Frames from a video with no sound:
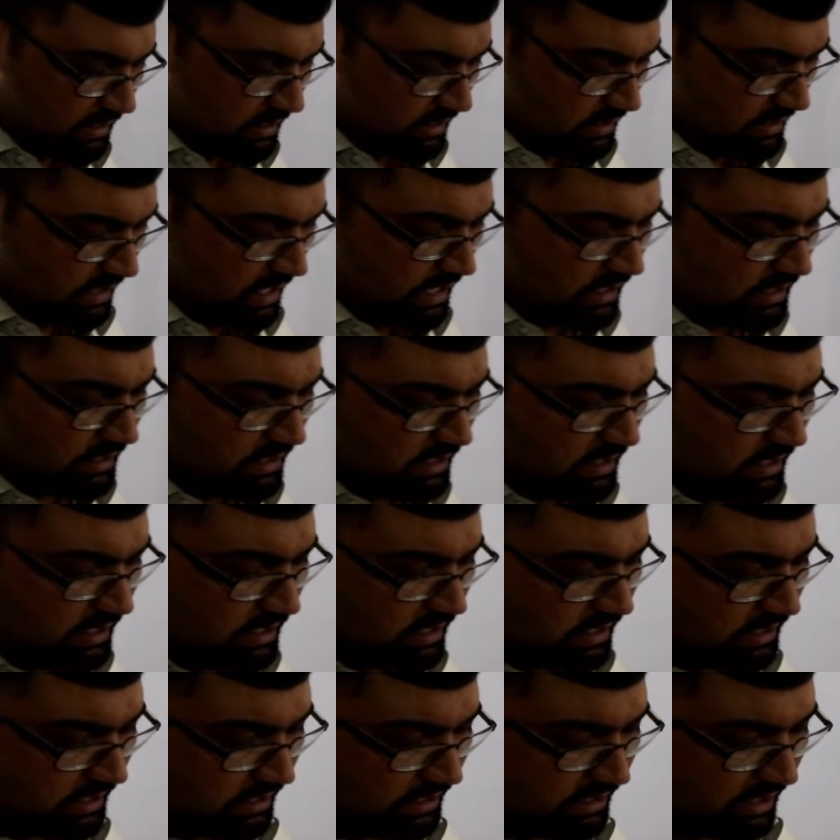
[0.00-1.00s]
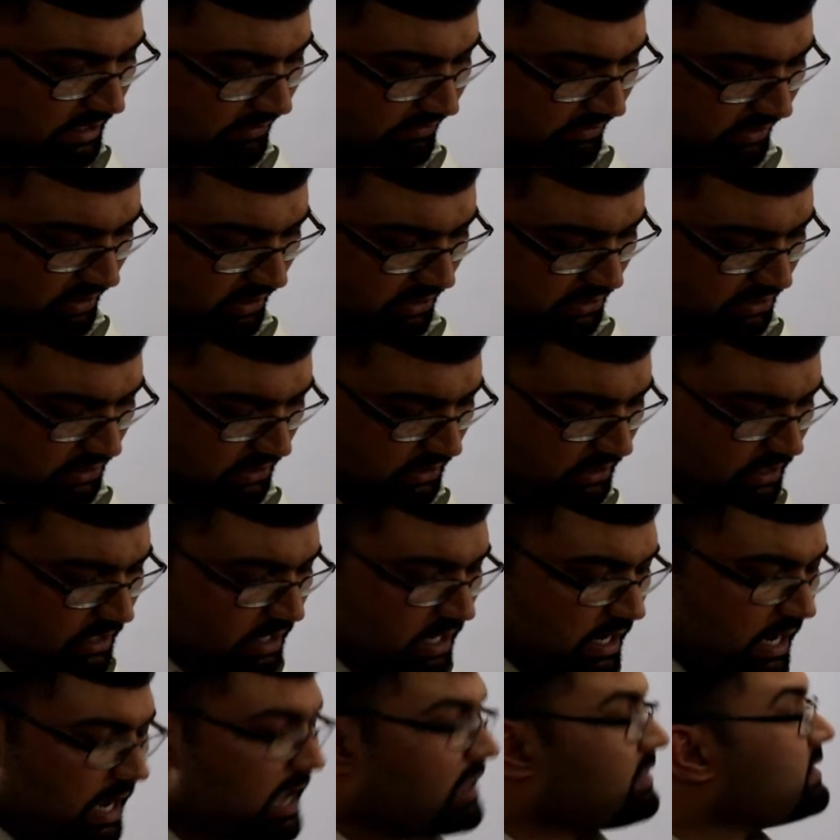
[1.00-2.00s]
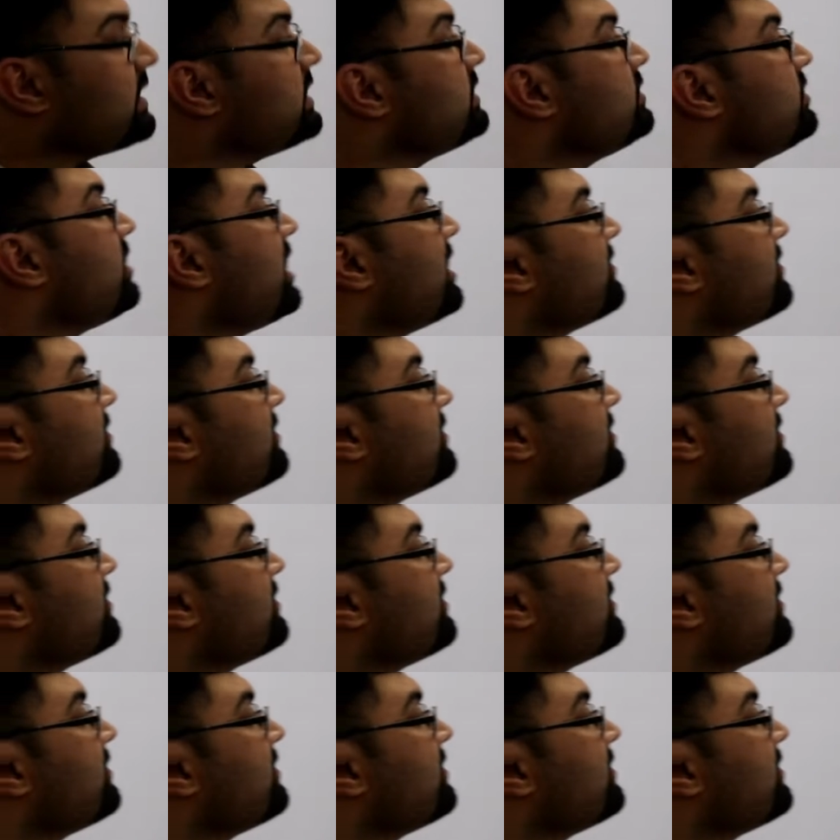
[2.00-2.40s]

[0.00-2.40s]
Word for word: Write the definition. And then you